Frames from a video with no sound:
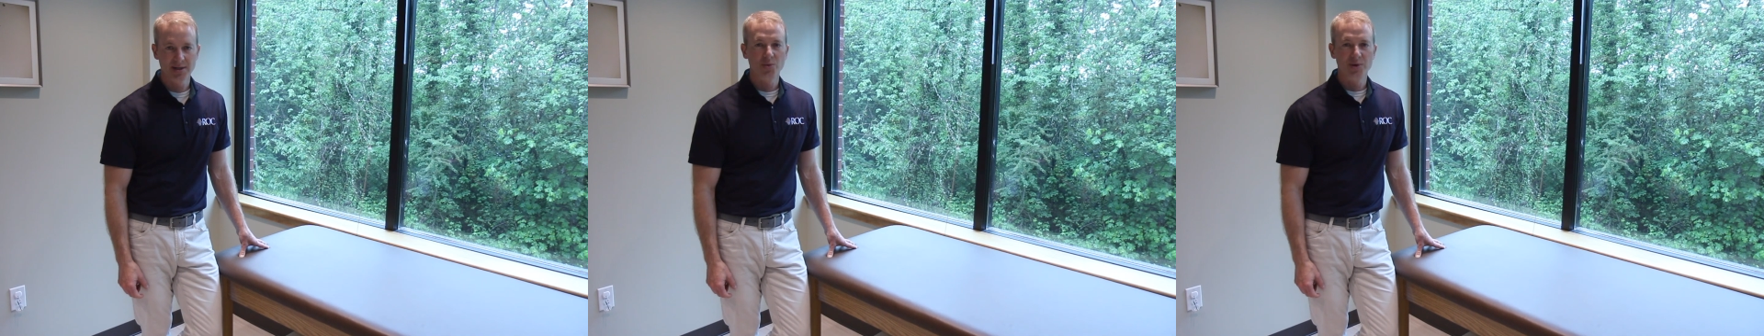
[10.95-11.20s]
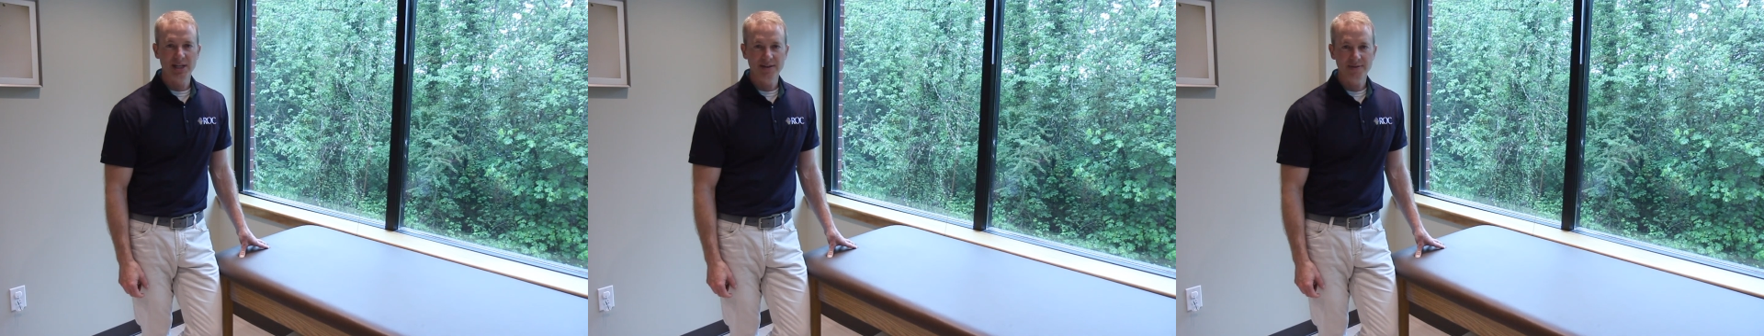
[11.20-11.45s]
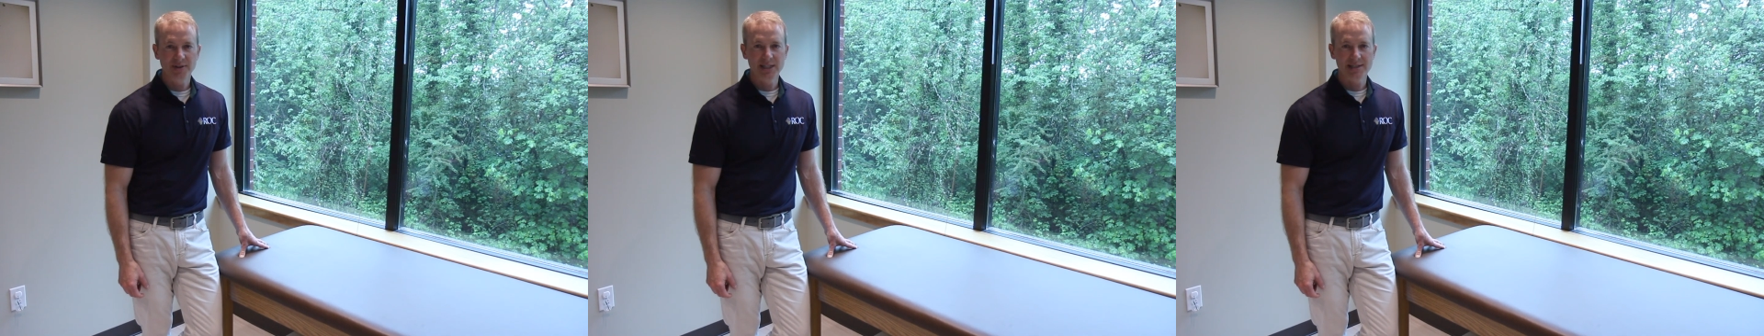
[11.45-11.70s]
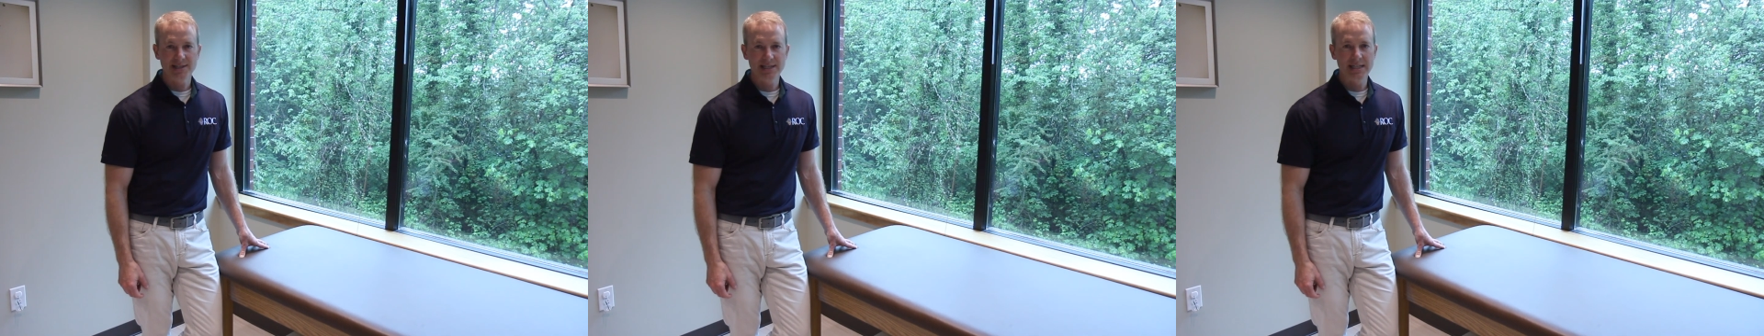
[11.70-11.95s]
We definitely
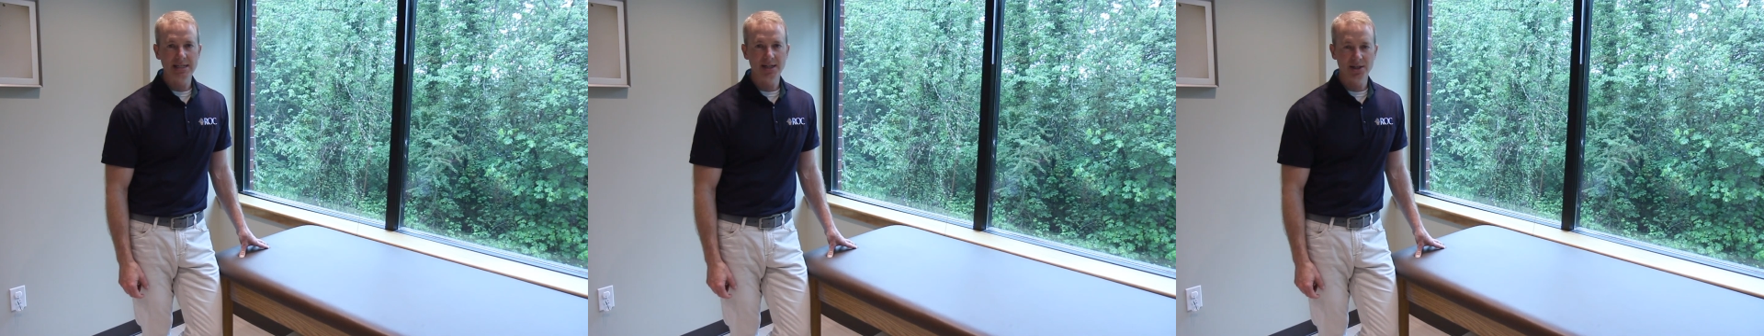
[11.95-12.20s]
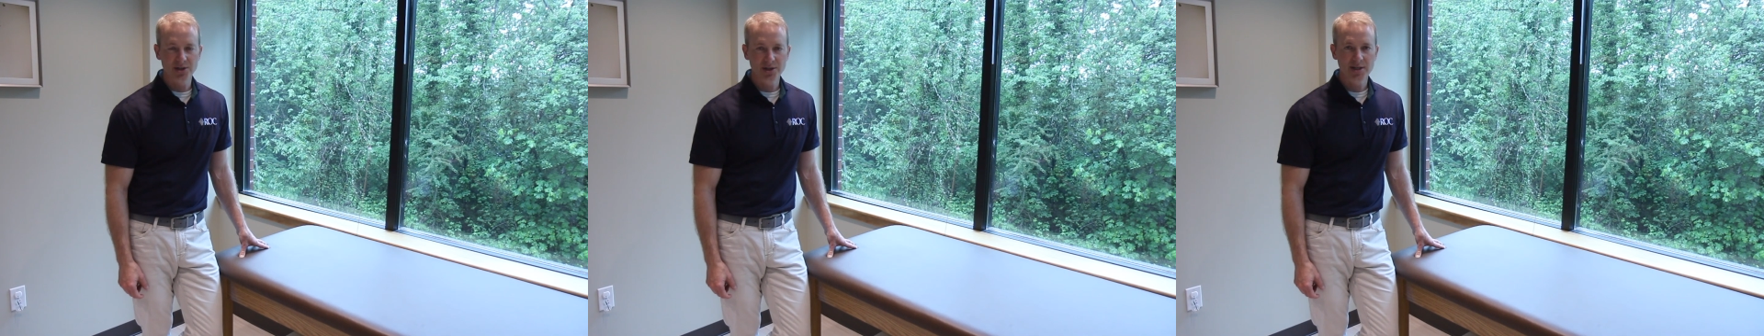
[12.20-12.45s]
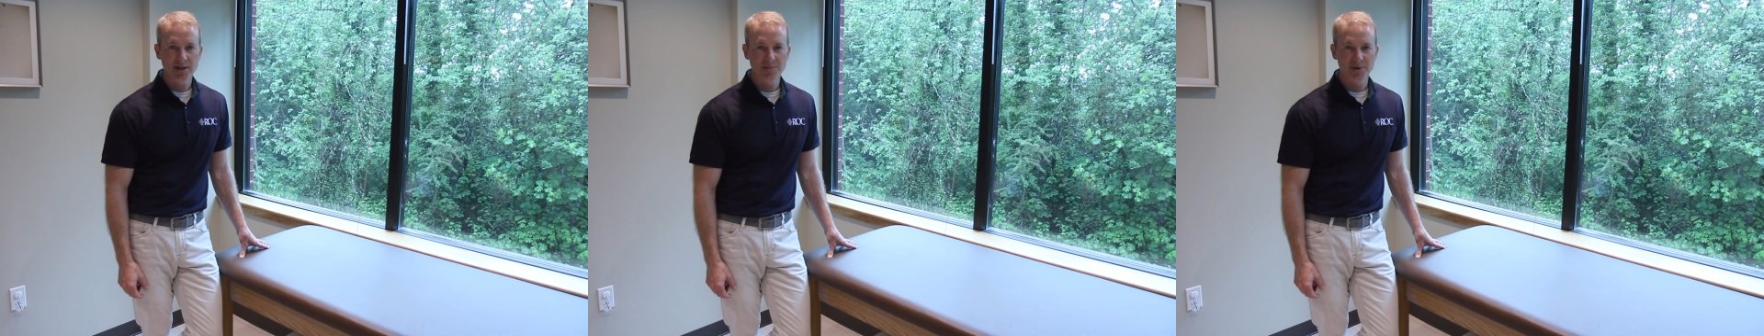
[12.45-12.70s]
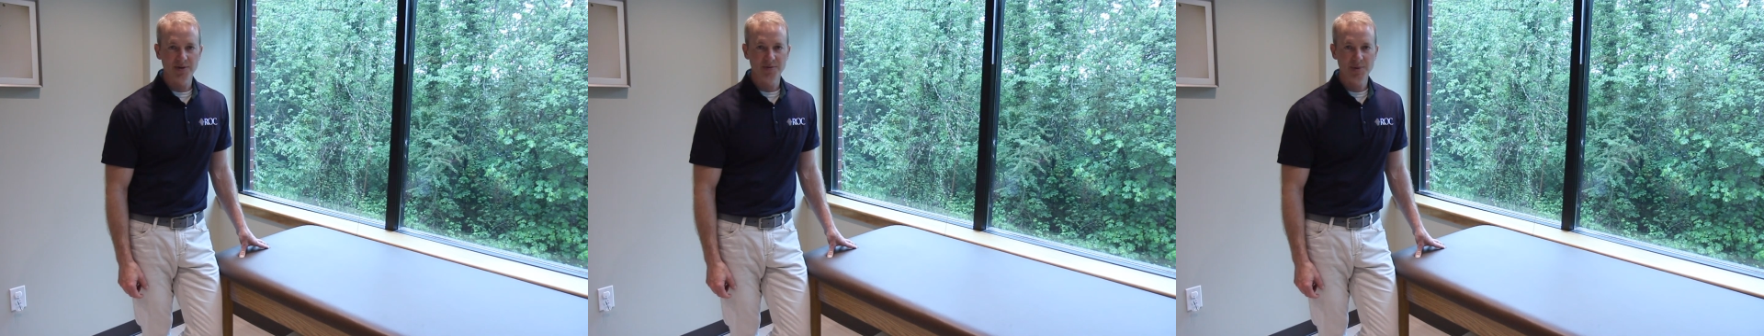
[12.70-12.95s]
see a good
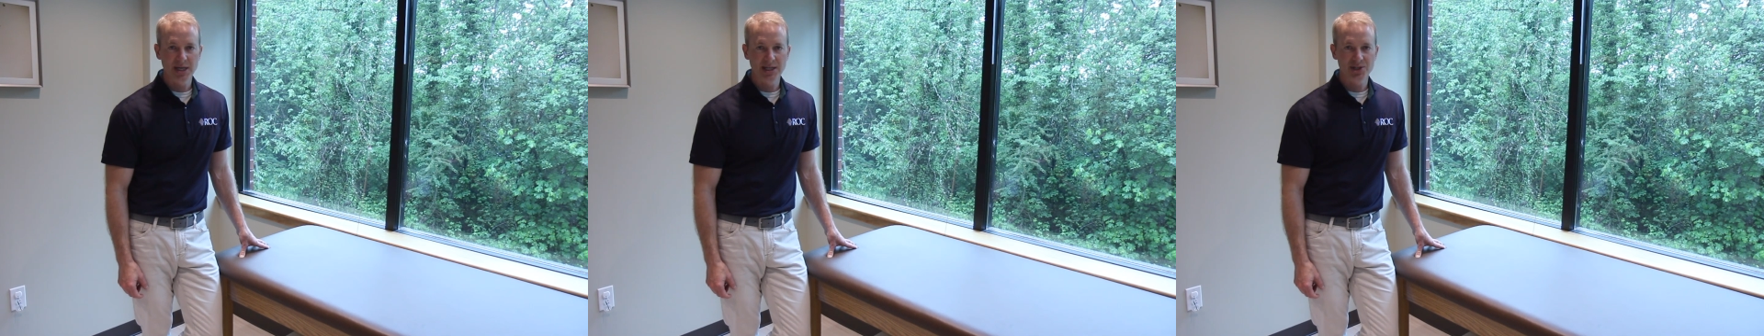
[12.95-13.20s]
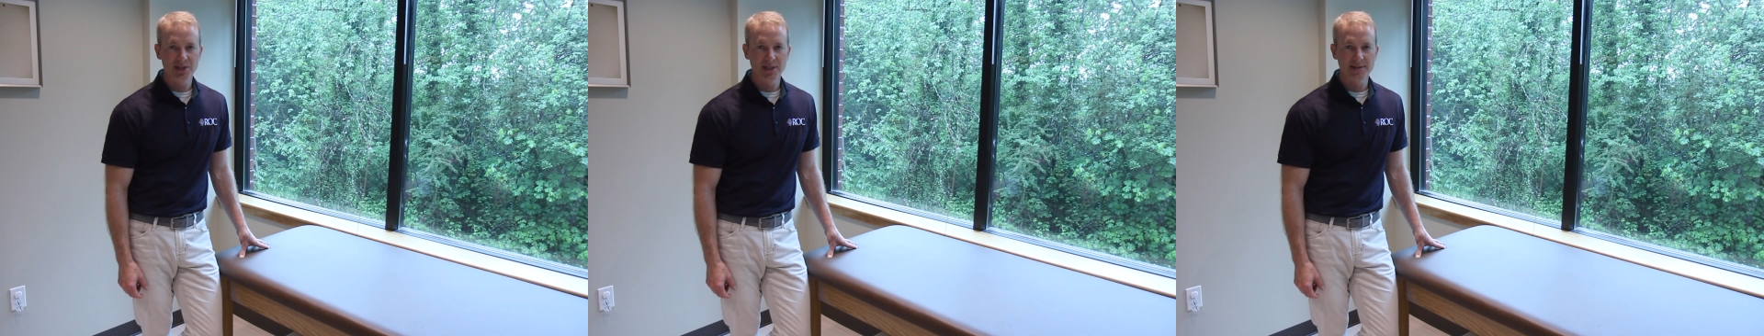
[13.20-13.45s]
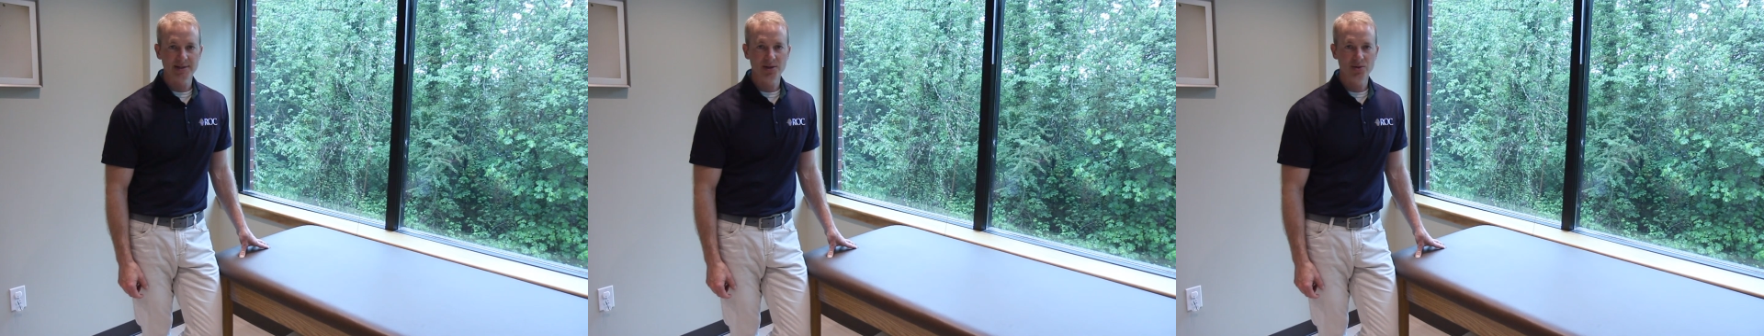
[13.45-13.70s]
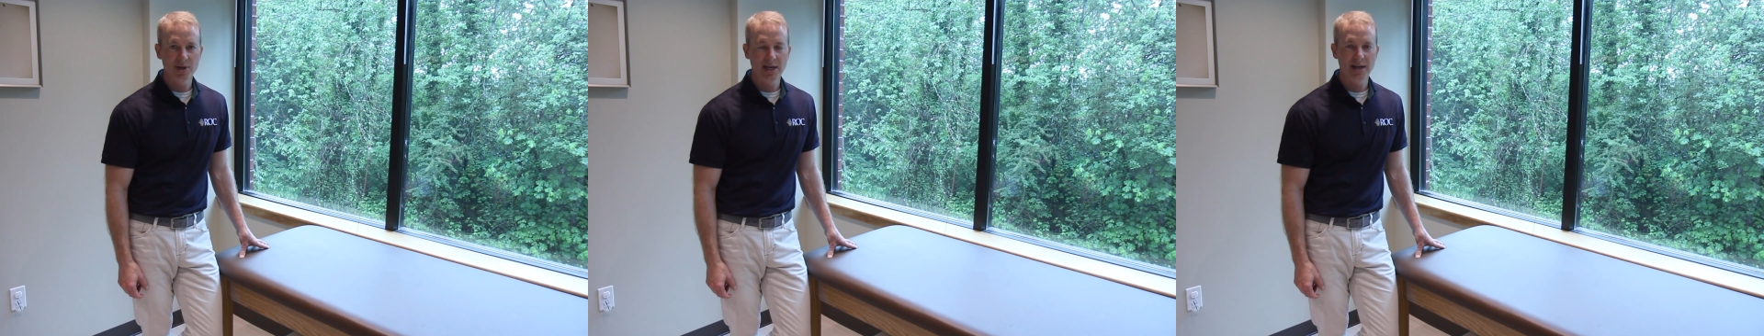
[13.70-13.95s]
number of patients who